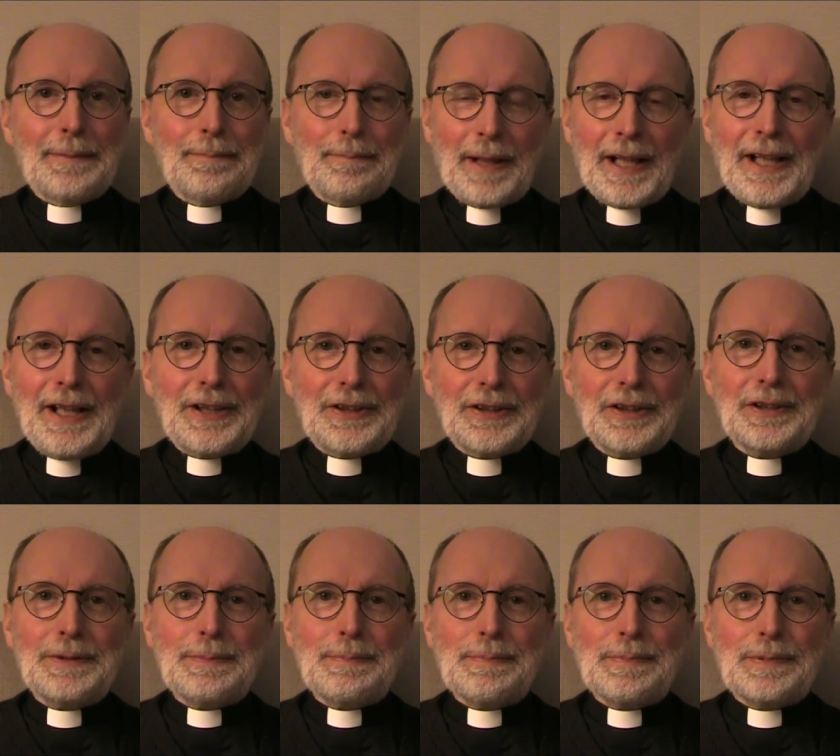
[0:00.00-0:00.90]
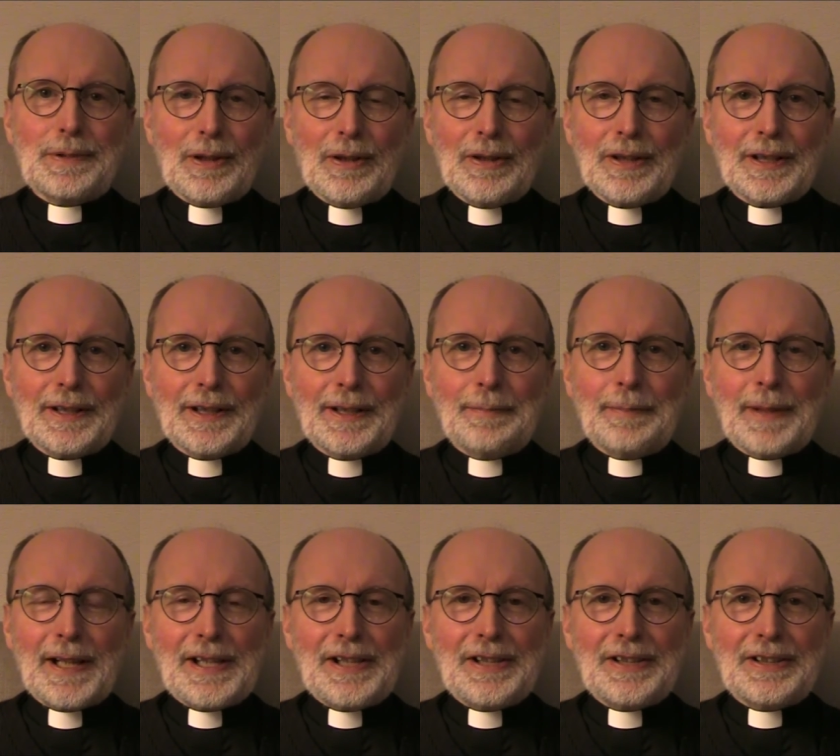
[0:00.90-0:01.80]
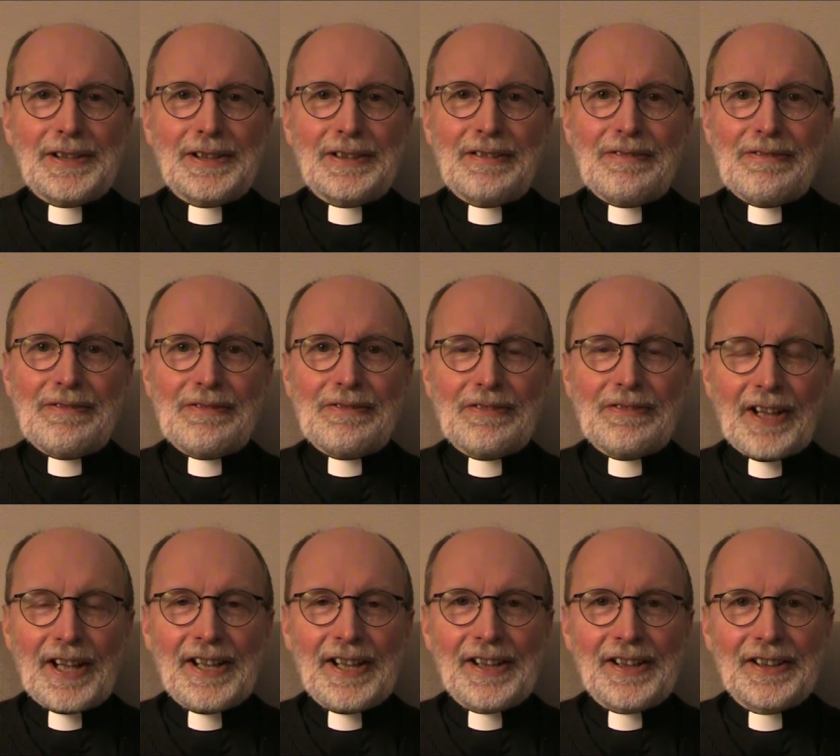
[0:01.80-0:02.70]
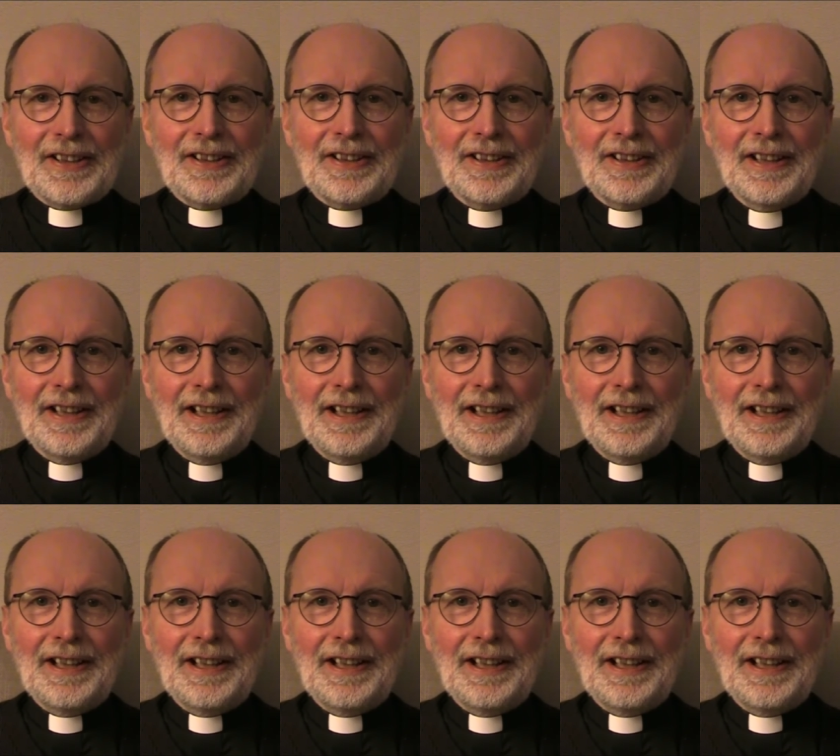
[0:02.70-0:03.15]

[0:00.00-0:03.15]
Peter's proclamation of faith